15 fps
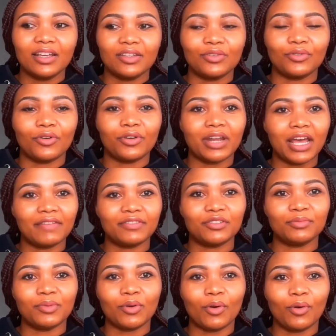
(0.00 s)
you don't have
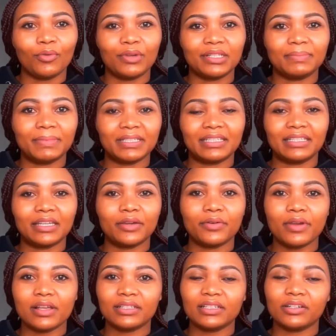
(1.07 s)
to always be
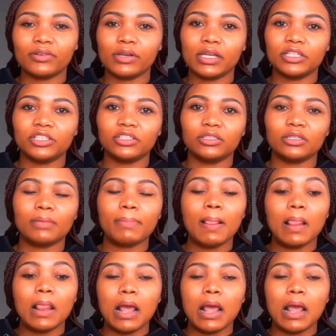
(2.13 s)
serious in a relationship,